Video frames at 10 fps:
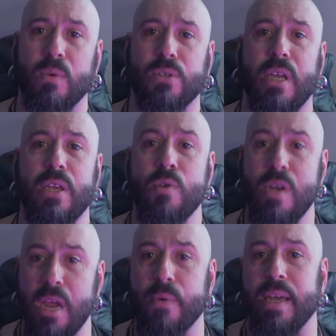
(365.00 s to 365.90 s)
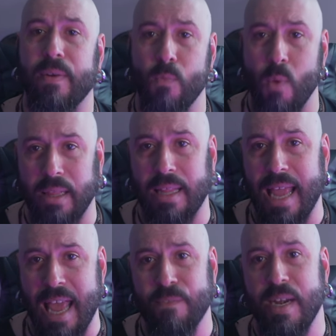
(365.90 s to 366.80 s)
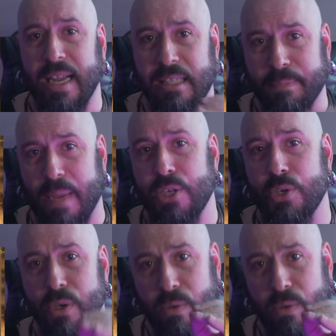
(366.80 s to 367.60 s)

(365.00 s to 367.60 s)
was that you knew what every expansion